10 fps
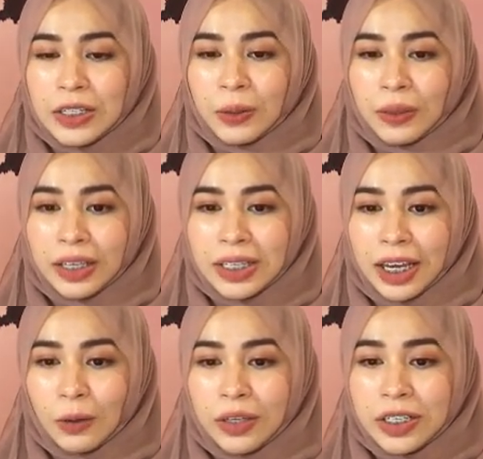So this
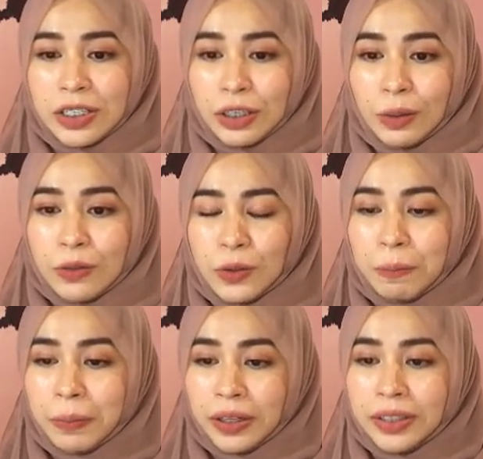language is used to
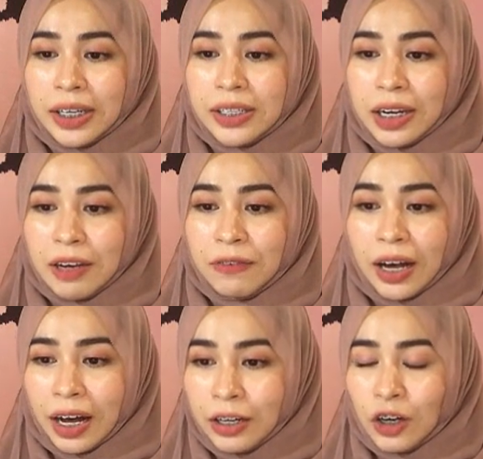build and
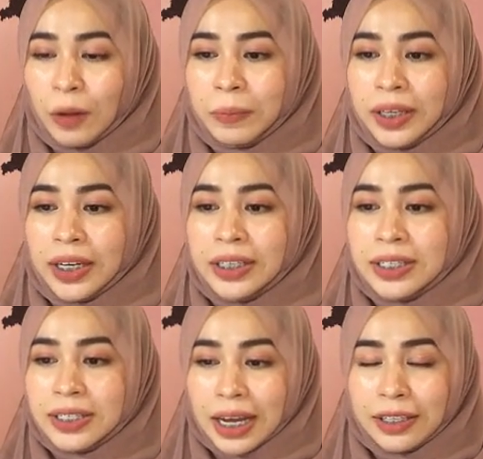deliver
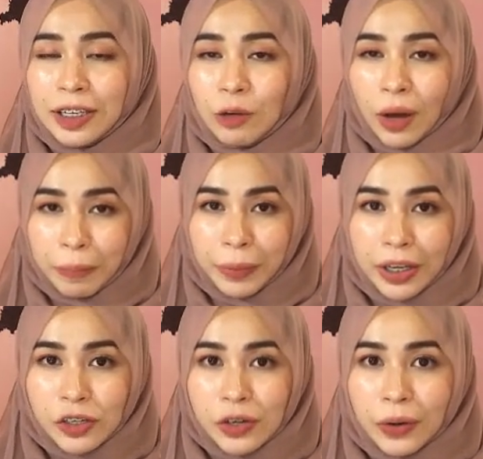uncomplicated static web
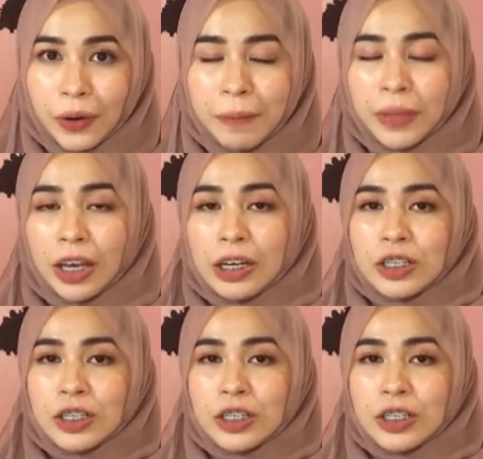page, alright?